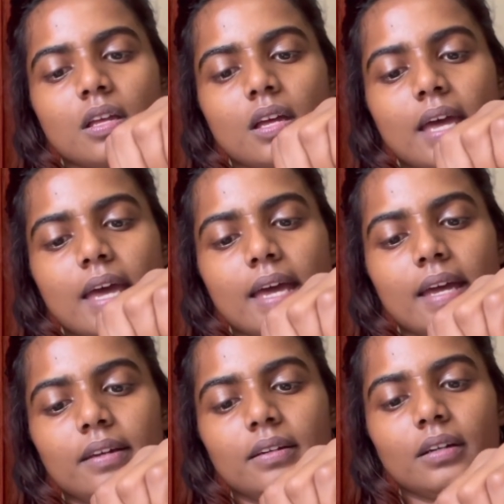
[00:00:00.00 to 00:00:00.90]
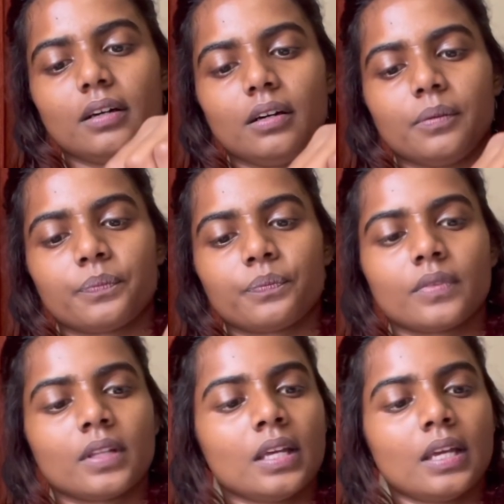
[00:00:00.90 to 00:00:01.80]
And
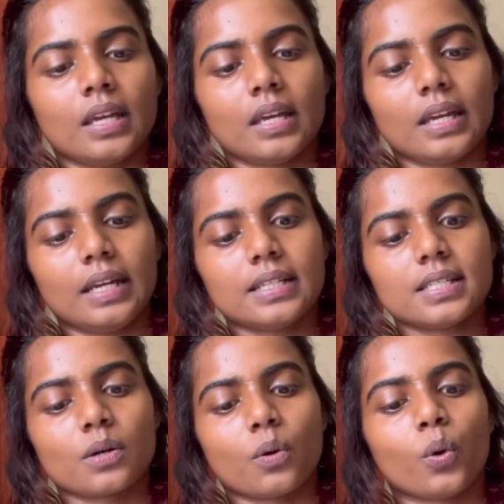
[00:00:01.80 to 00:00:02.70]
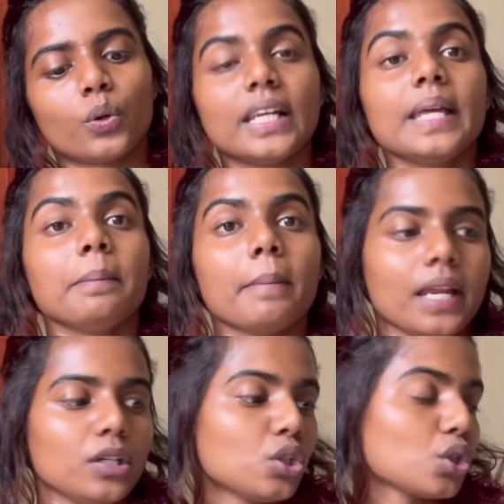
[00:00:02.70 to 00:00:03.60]
it is only
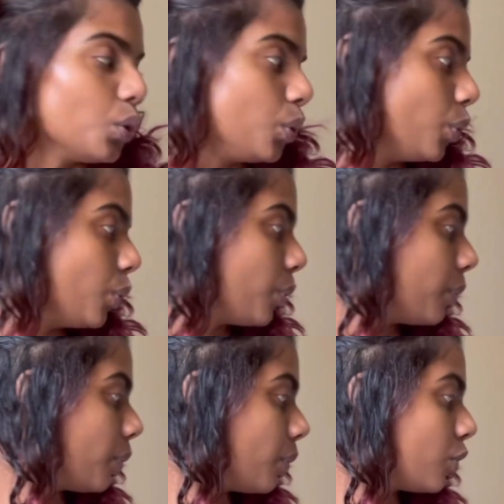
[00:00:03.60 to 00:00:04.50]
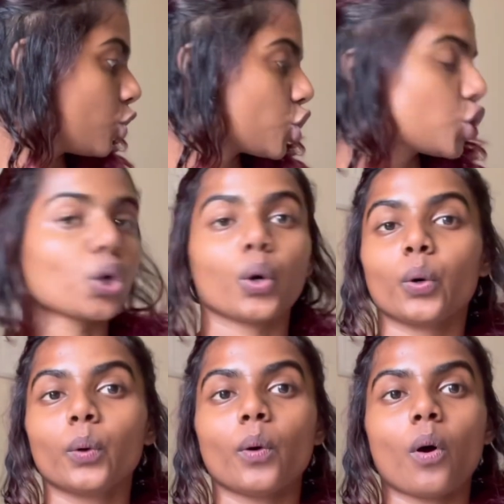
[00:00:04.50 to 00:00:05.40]
meant to
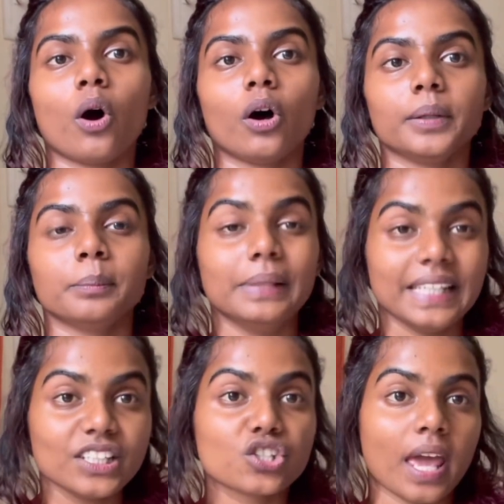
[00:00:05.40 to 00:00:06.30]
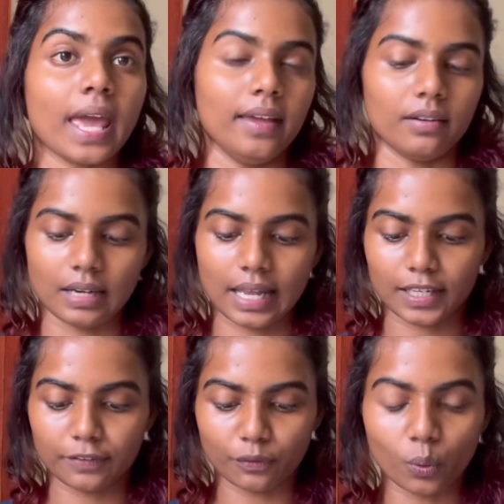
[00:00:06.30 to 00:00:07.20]
show on bleached hair.
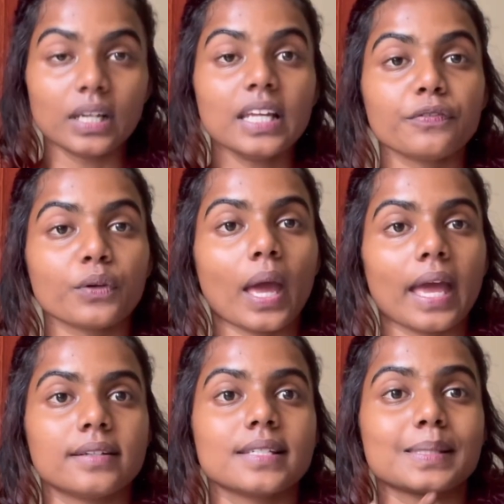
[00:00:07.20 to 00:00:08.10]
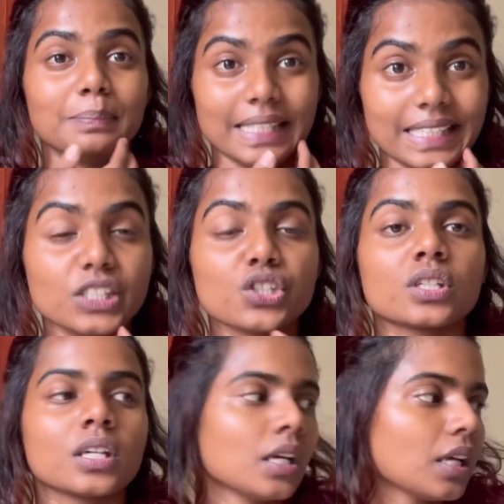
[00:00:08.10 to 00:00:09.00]
Like, if your hair is
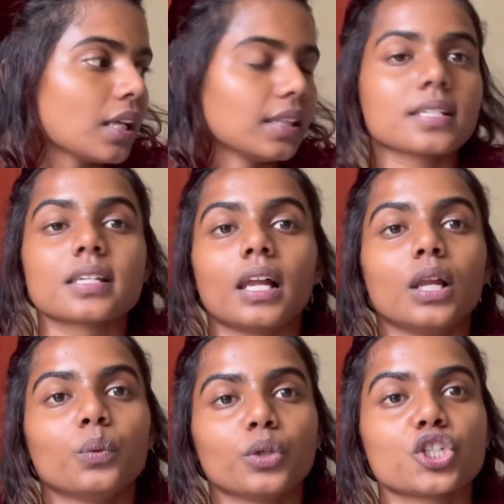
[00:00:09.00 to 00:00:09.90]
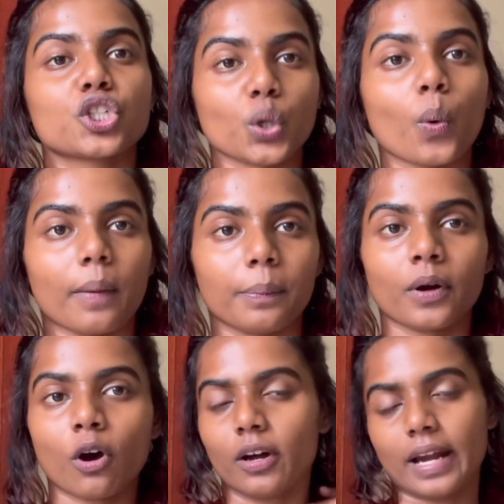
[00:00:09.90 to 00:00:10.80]
bleached, this color would show
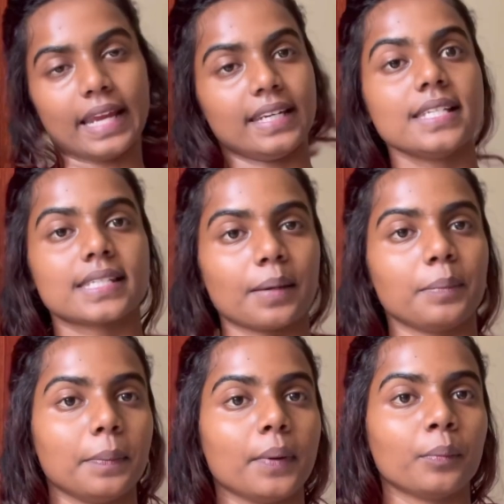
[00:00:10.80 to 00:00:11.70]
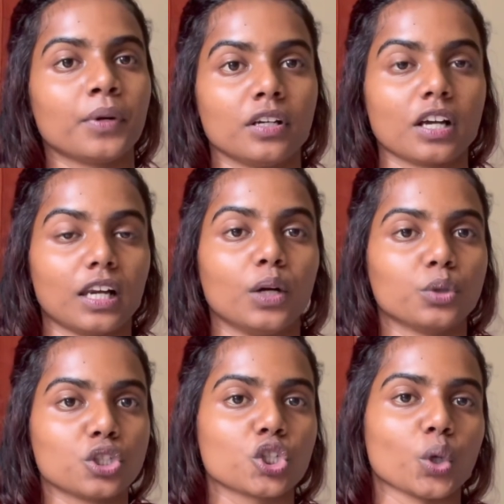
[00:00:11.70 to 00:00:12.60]
up, or any semi-permanent color
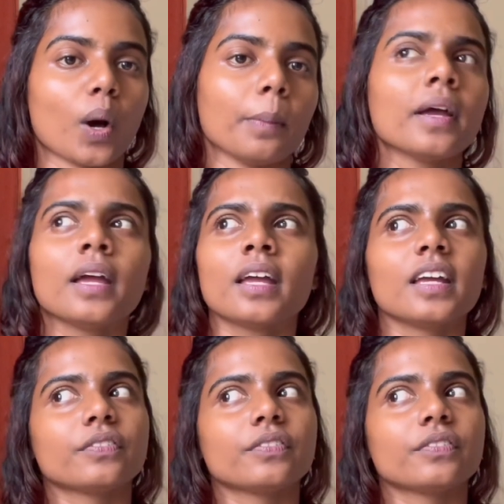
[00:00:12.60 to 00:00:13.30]
would show up. If